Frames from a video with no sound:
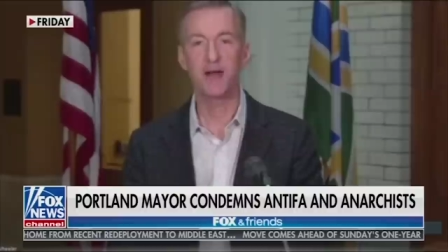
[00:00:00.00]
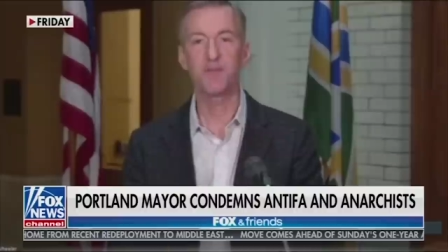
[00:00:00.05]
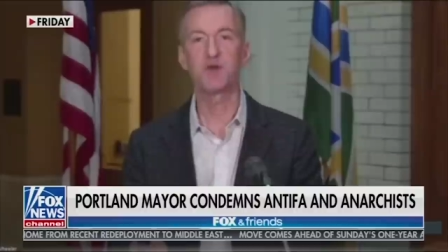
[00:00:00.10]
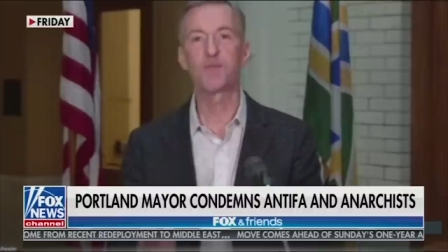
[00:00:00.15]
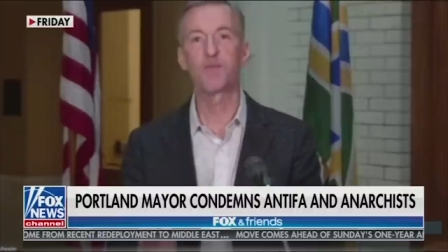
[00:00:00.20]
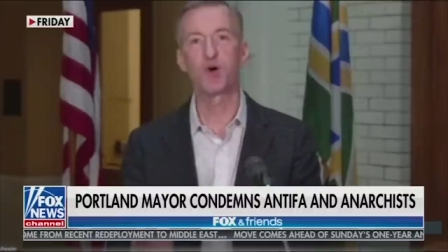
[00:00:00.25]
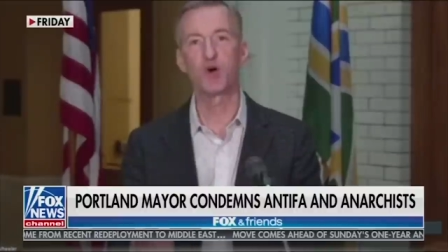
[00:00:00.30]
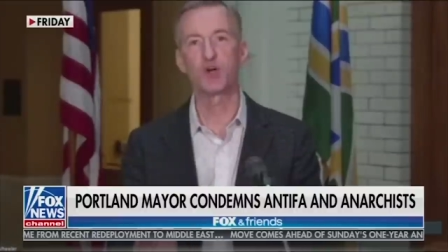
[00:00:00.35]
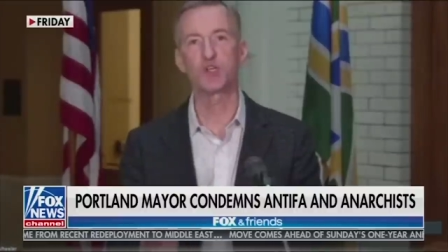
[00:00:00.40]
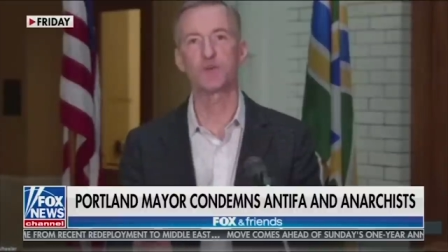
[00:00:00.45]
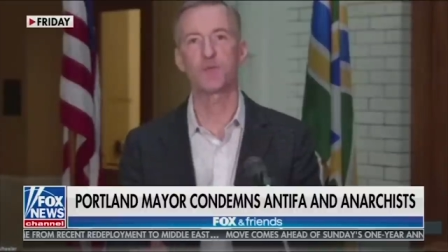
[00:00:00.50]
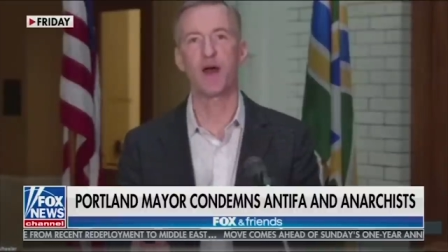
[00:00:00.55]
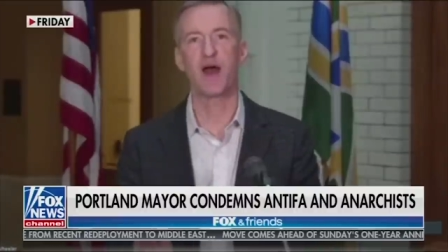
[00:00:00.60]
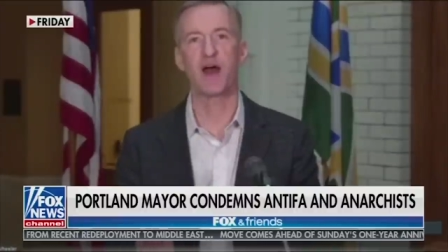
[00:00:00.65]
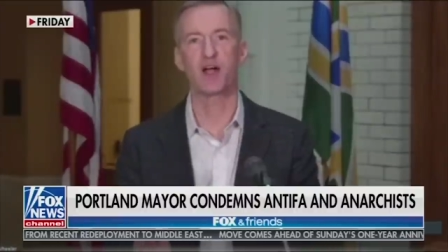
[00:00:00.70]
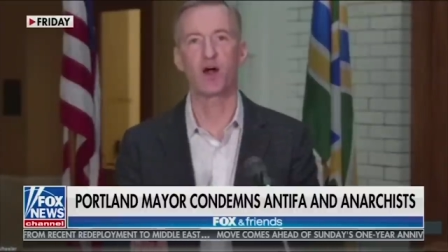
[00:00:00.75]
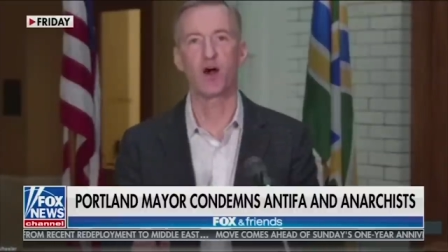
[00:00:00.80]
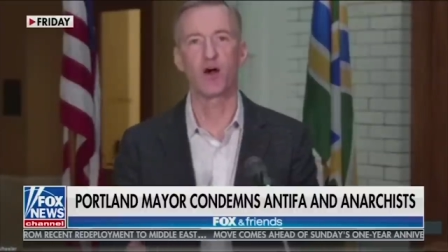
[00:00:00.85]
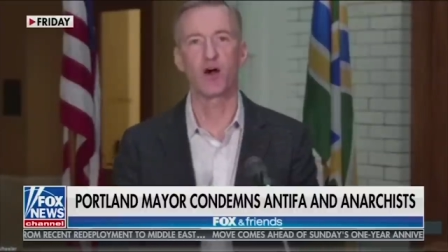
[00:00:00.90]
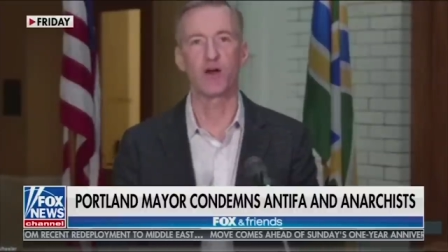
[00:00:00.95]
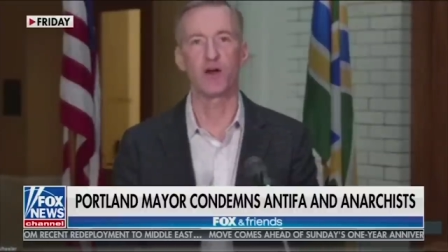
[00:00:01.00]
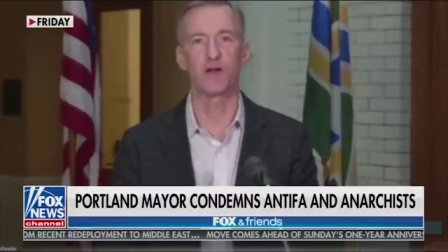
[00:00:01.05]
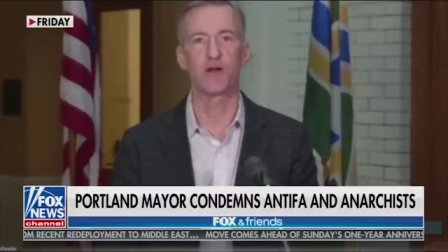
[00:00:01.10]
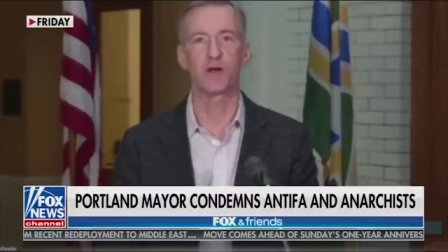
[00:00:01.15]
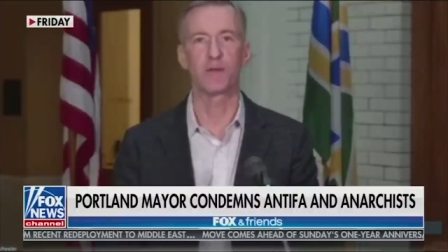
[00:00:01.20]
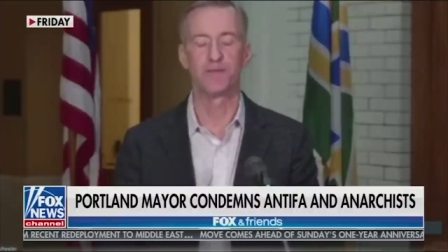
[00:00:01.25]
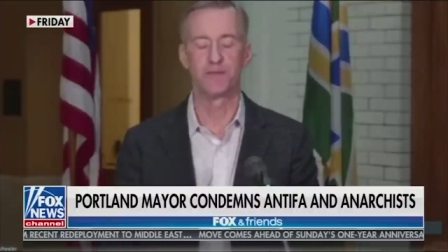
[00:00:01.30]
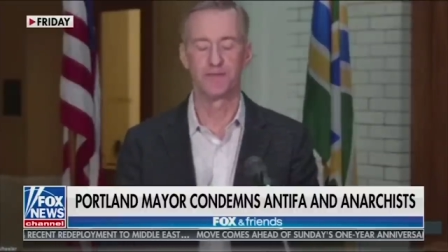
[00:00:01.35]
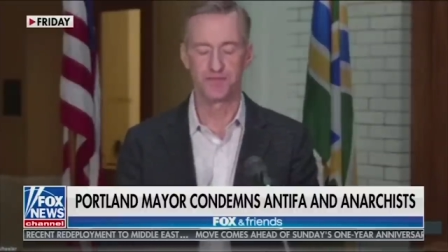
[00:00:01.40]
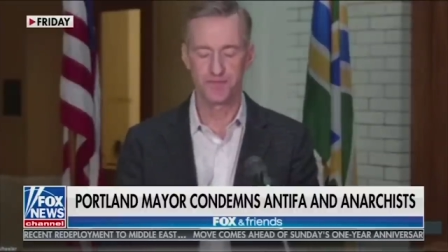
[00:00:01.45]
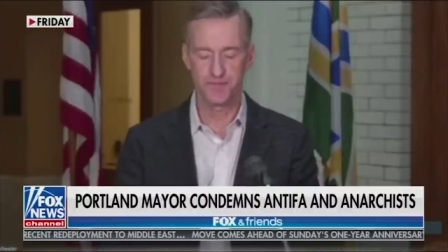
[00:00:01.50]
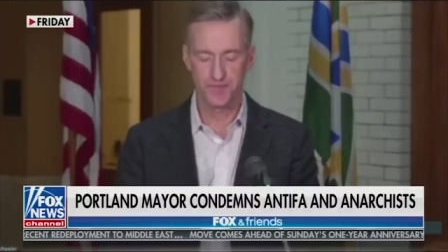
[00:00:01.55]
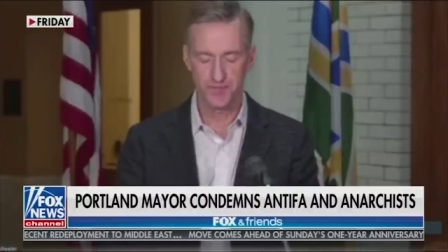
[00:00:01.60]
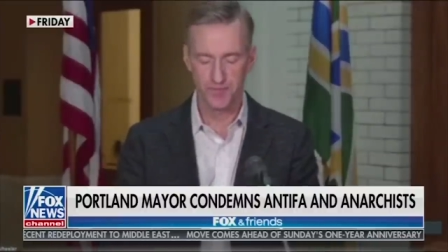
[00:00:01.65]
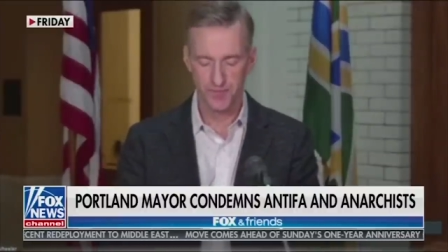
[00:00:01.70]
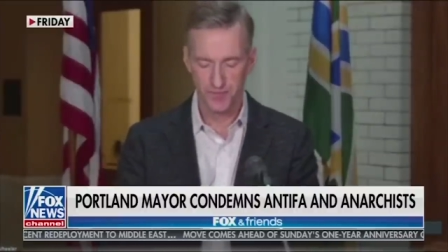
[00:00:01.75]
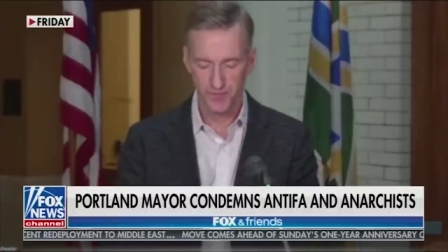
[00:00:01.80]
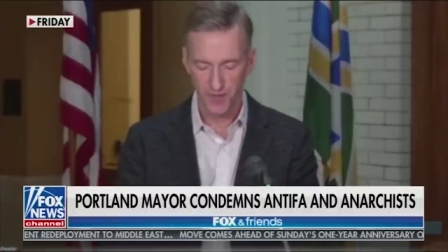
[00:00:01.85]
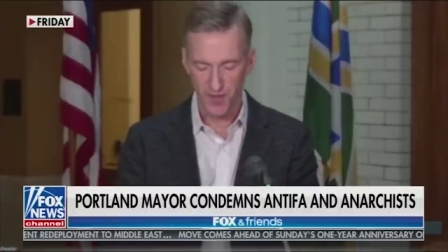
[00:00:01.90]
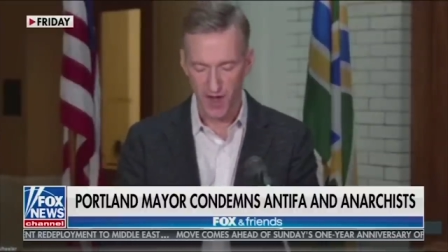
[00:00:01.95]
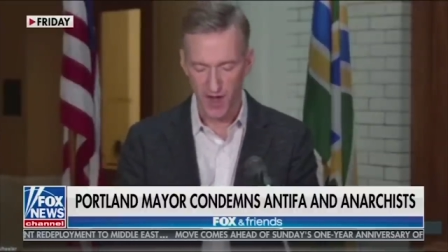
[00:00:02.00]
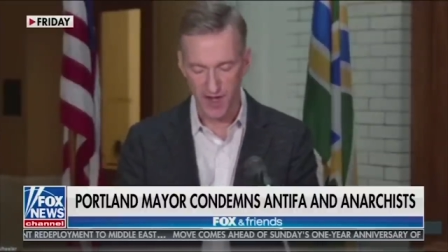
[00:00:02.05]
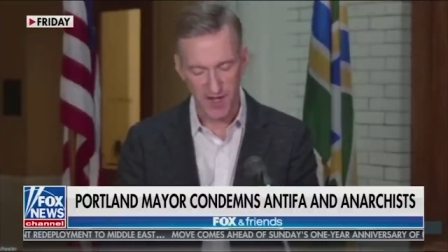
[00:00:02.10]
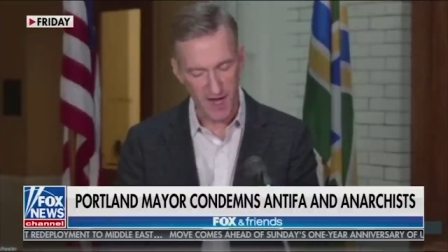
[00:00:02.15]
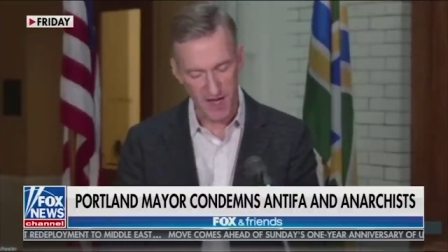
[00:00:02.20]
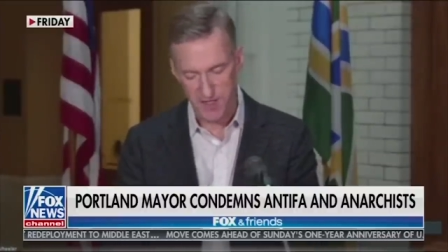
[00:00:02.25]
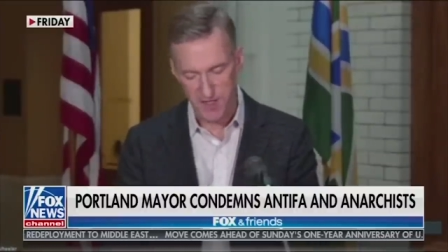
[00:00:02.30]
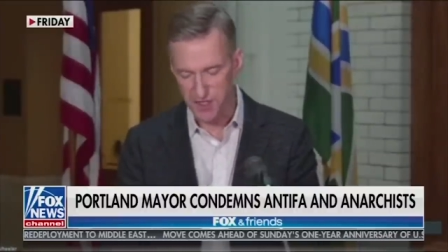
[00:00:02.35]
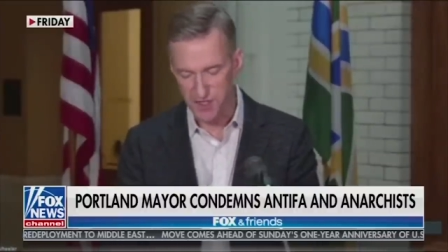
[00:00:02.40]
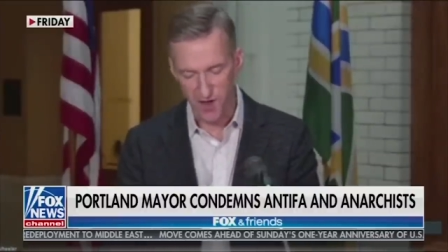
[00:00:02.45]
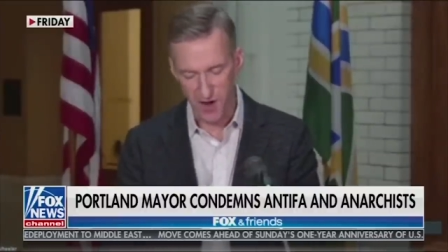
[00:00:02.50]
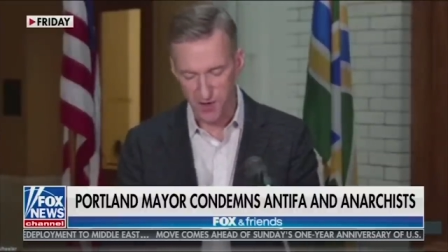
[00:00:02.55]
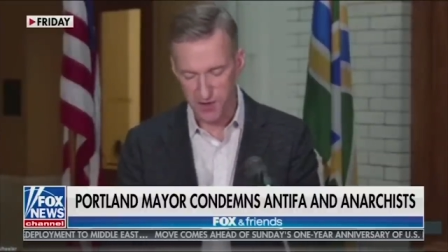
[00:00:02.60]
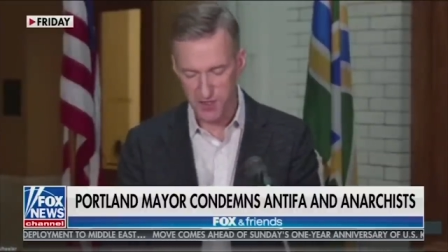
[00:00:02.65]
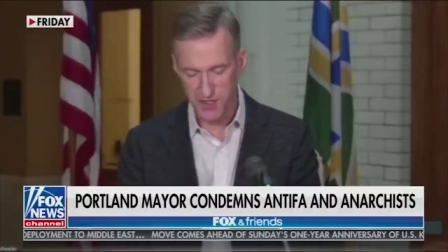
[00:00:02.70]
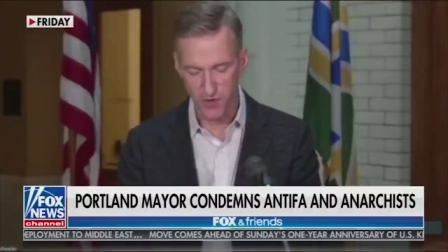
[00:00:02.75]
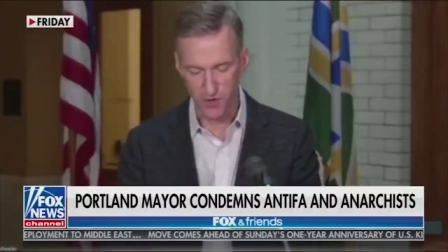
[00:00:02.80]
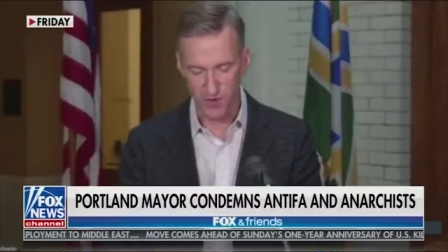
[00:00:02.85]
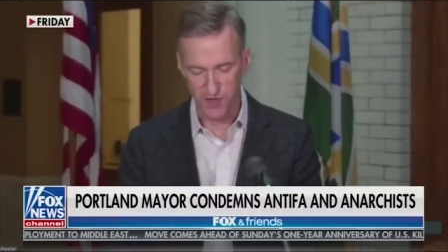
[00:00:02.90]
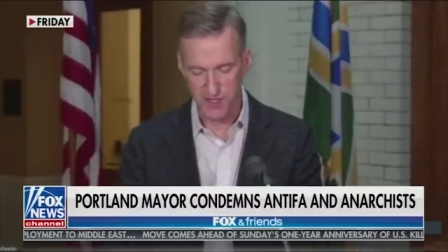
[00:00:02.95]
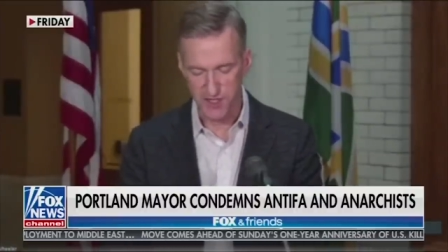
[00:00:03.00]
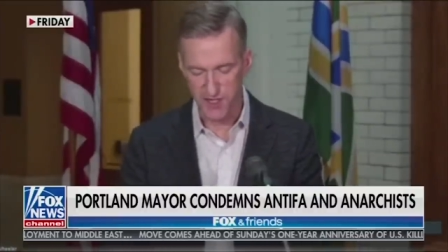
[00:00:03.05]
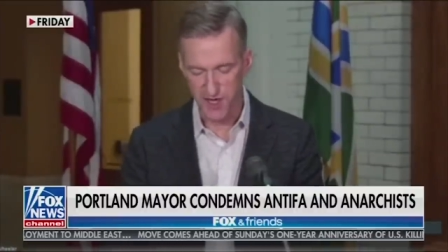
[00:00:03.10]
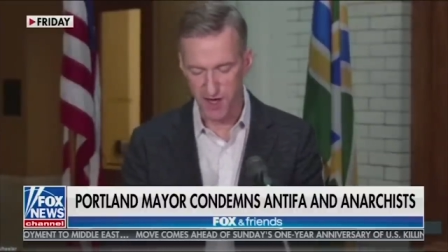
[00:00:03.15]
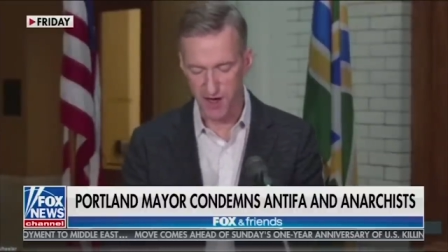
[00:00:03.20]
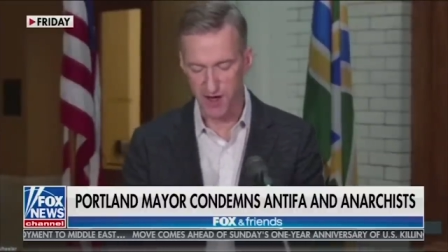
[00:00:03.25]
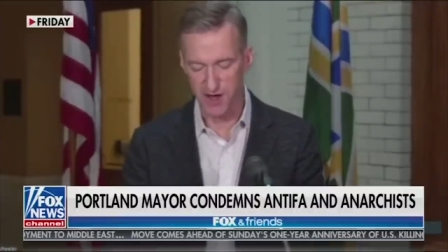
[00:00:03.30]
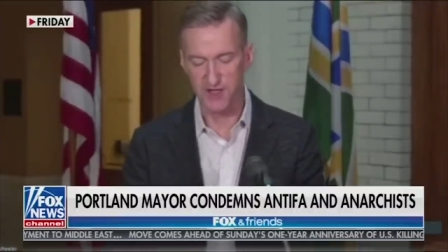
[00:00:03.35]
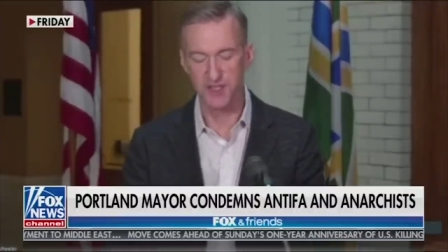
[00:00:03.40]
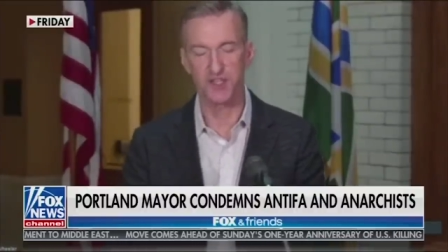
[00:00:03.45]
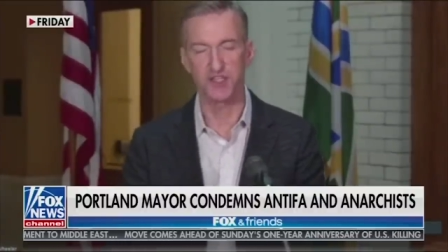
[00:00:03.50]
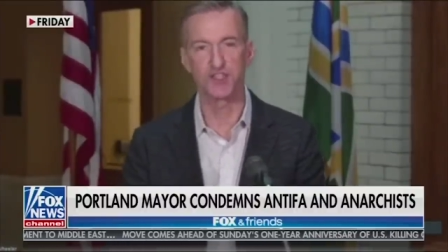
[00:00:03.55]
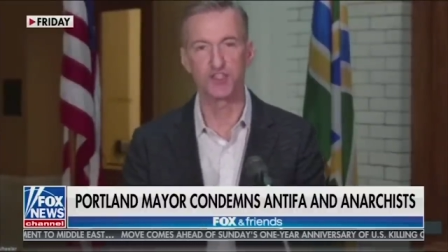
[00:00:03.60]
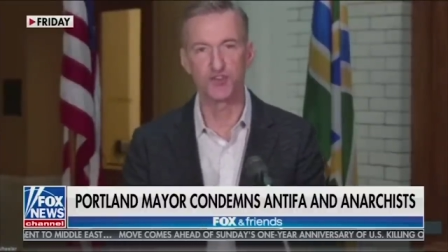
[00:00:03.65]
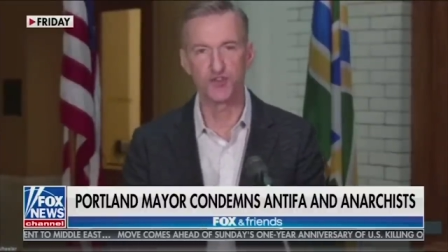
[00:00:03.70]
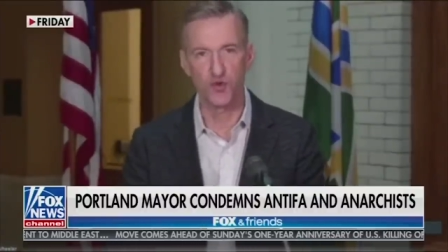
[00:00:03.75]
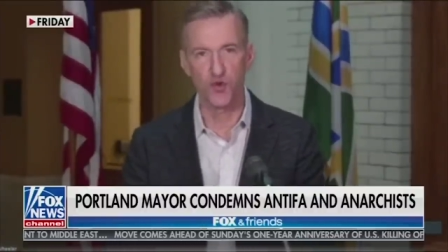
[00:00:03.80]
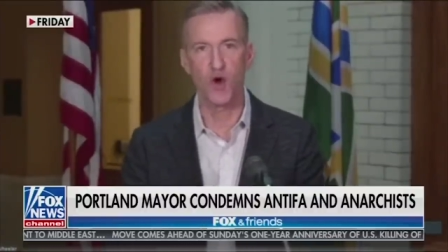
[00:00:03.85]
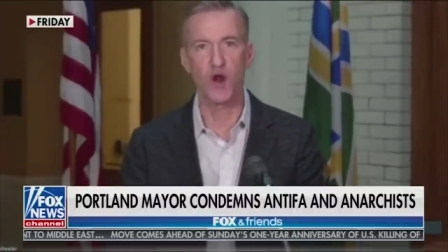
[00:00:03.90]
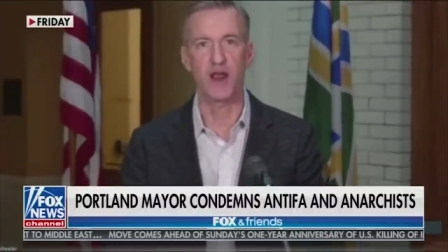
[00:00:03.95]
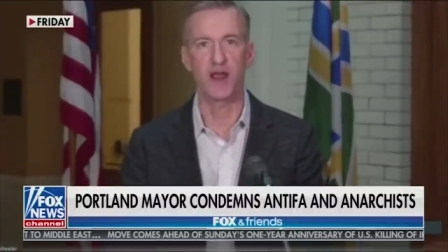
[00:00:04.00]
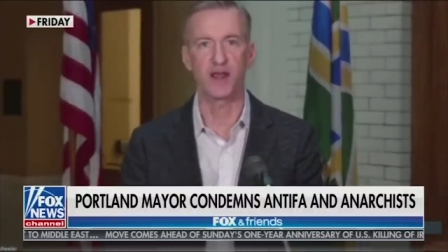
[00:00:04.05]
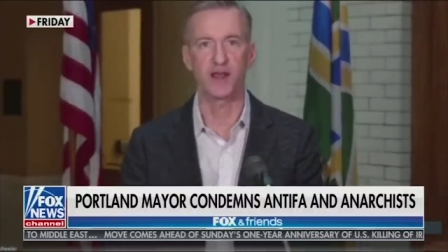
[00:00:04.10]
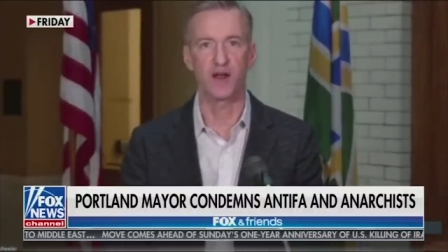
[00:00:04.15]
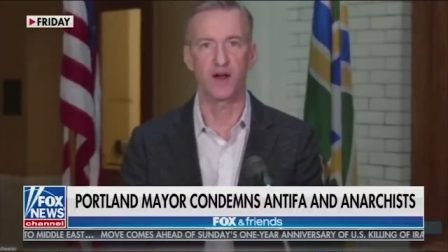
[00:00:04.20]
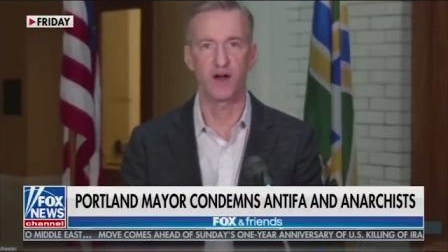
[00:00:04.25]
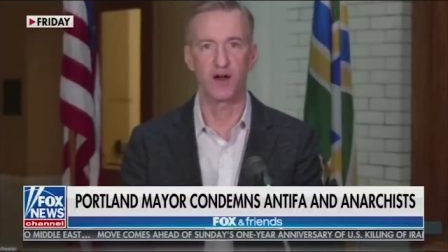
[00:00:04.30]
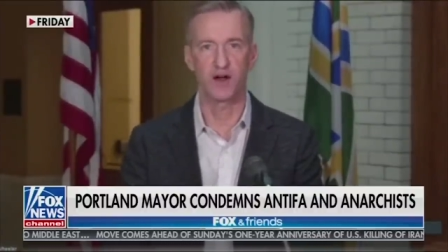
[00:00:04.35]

to push back harder against those who are set on destroying our